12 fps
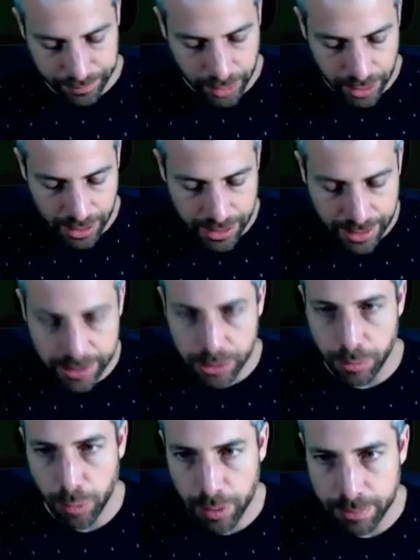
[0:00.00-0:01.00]
Okay, that's a
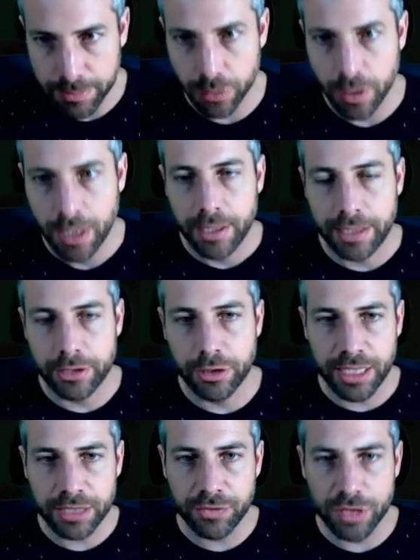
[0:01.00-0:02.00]
problem. So in the
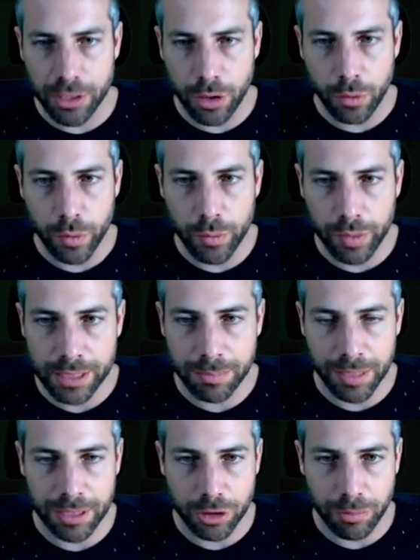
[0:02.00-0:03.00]
next video, we will explain a
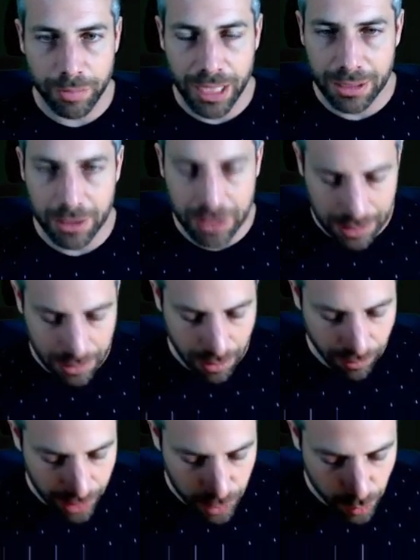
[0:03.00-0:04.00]
domain consistent
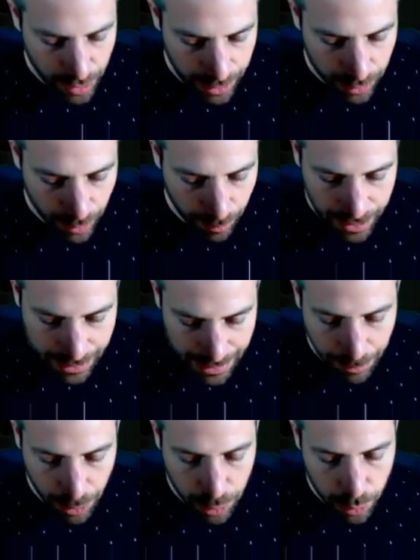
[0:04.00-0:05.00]
filtering algorithm that is
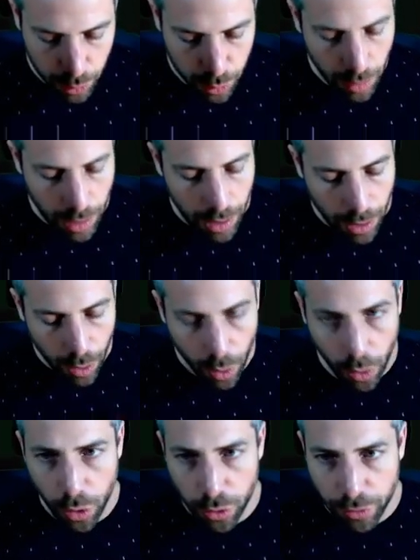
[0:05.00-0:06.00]
able to do
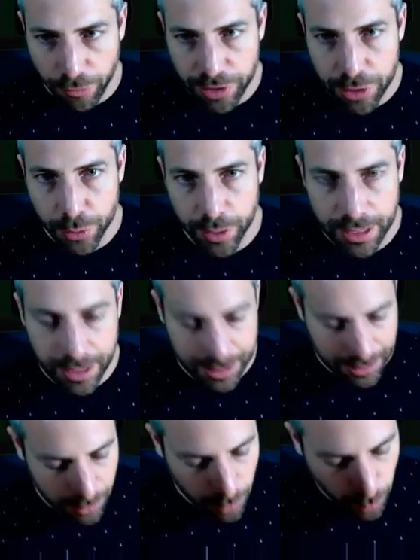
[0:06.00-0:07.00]
all the filtering that
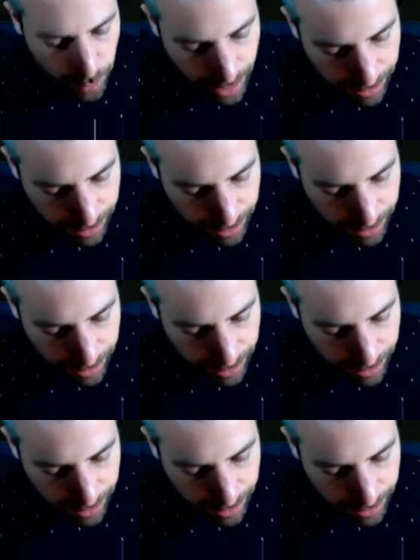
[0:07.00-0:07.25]
we have